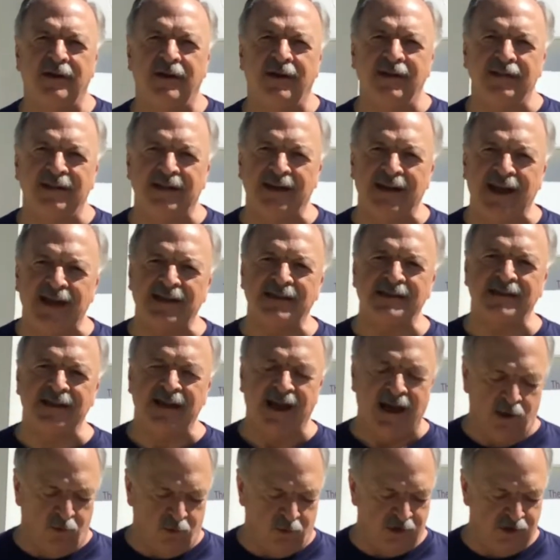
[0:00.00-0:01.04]
The next thing
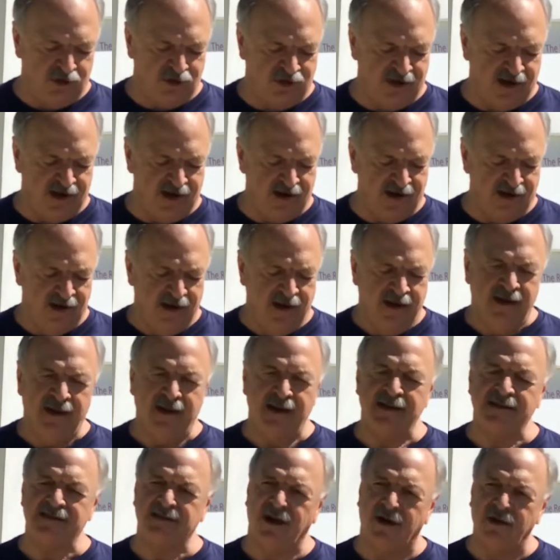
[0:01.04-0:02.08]
I want to share
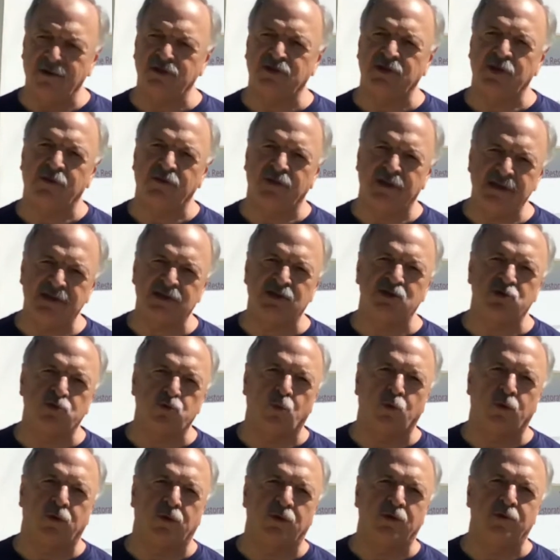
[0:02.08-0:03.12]
is also, this is
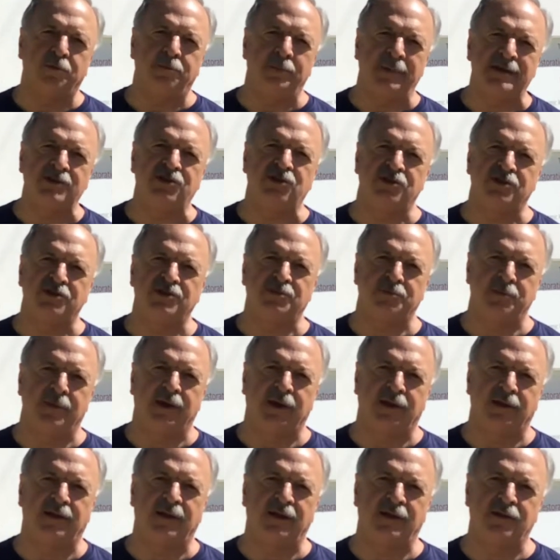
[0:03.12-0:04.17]
World Missions
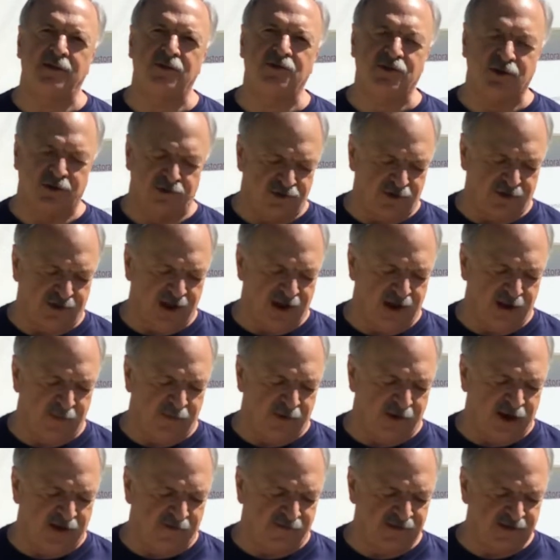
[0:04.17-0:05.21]
Month in the Church of God of
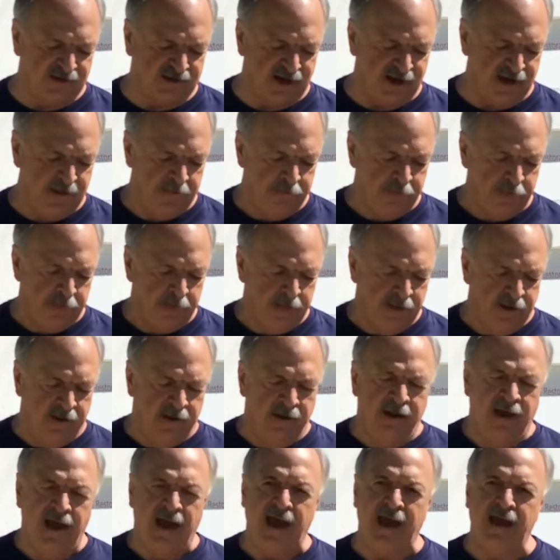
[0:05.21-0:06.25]
Prophecy.
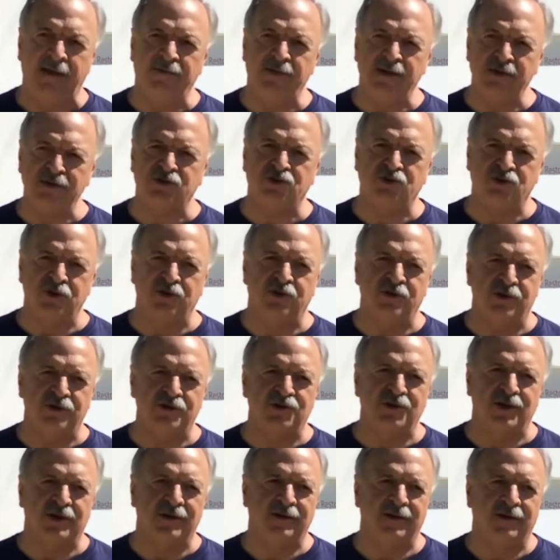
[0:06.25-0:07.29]
And this
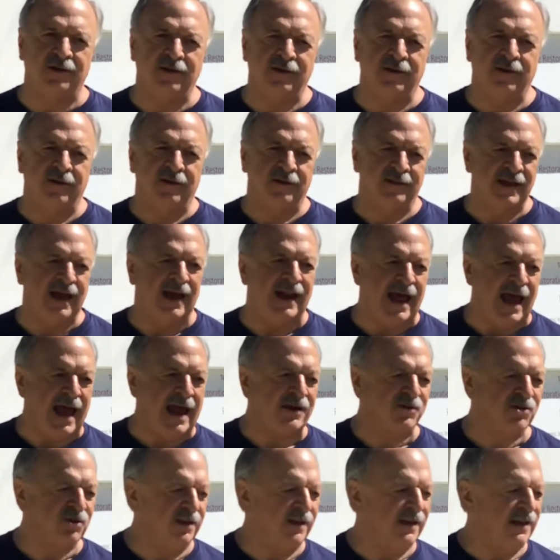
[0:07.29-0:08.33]
church that
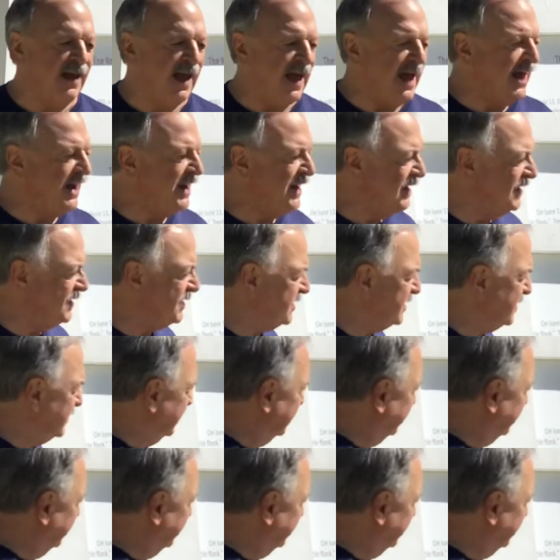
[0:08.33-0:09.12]
actually had its